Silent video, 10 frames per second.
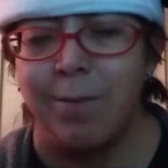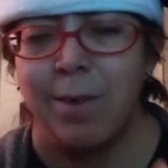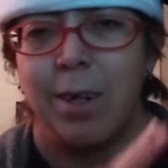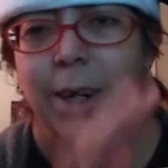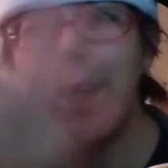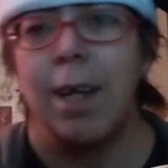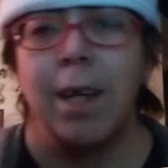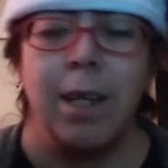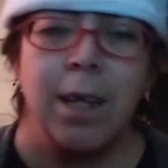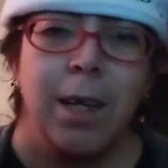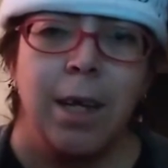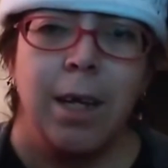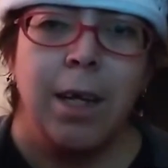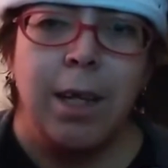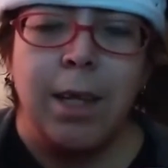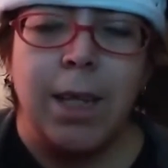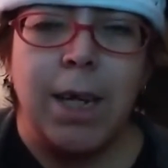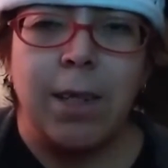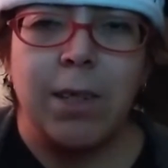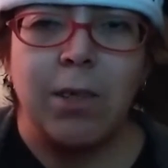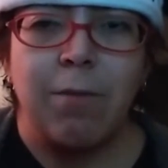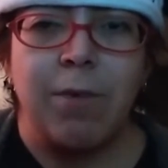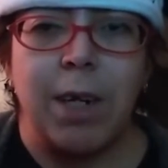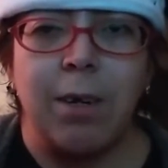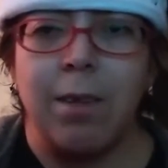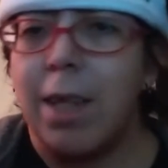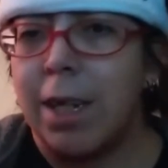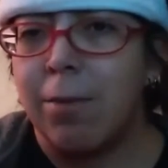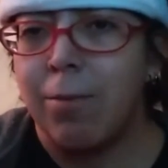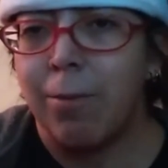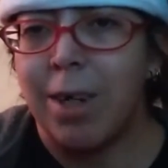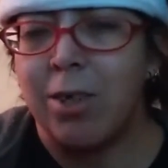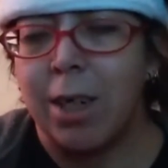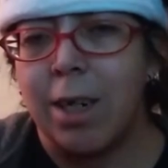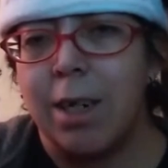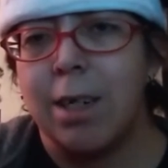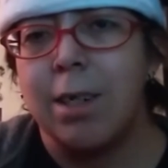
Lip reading: Alright. Now that's all for now. Thank you for watching.